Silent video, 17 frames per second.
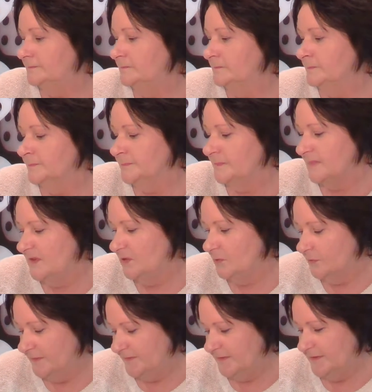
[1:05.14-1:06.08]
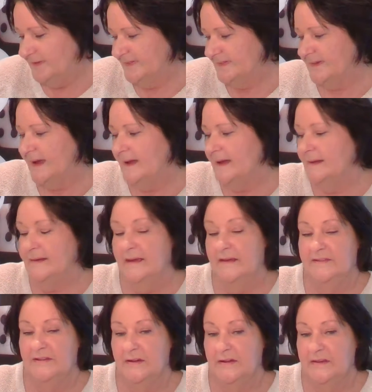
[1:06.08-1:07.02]
your first card
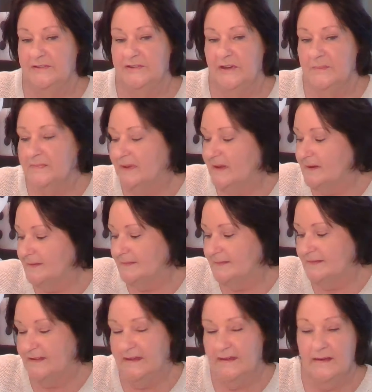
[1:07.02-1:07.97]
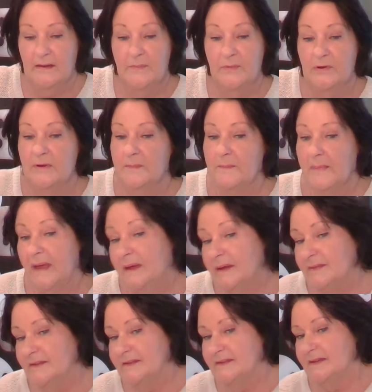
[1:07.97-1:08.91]
actually jumped out of the deck. I put it back
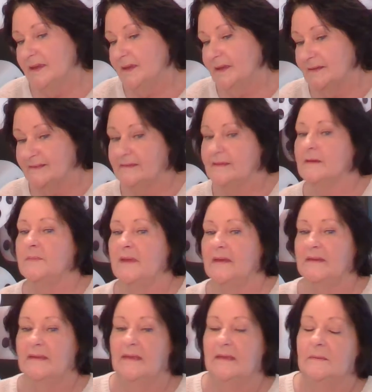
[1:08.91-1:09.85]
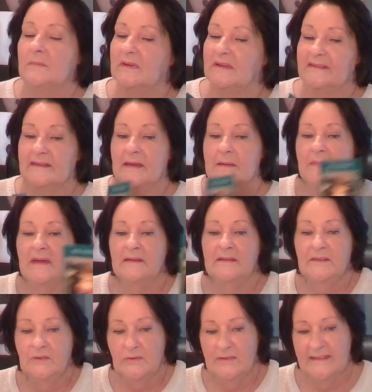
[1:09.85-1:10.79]
in the deck. It's come out again, but it's come out
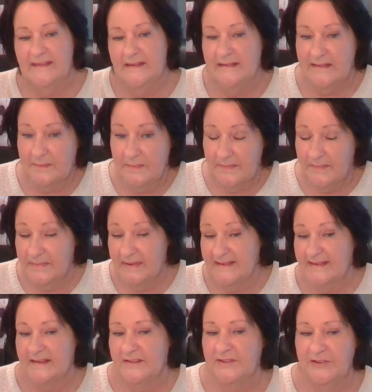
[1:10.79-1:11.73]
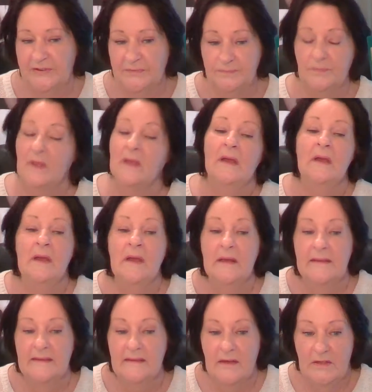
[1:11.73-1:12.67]
in your centre position.
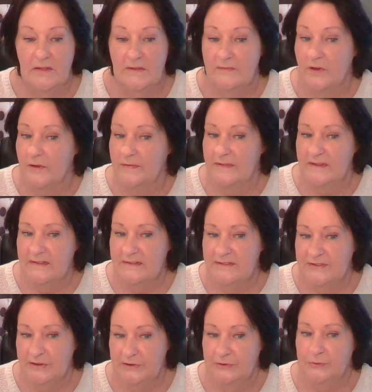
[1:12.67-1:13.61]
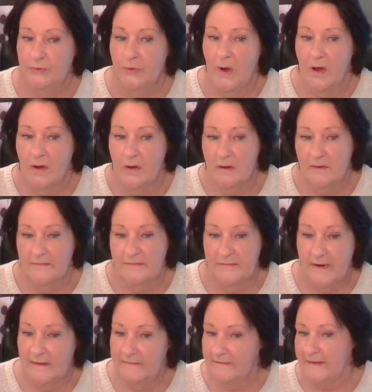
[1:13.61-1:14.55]
So you've got the Two of
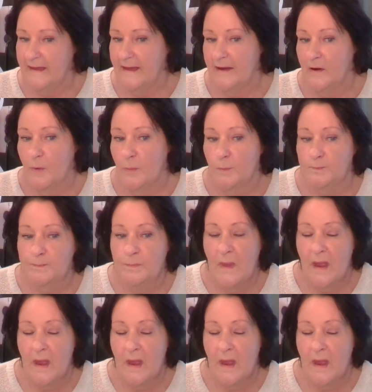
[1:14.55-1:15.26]
Raphael.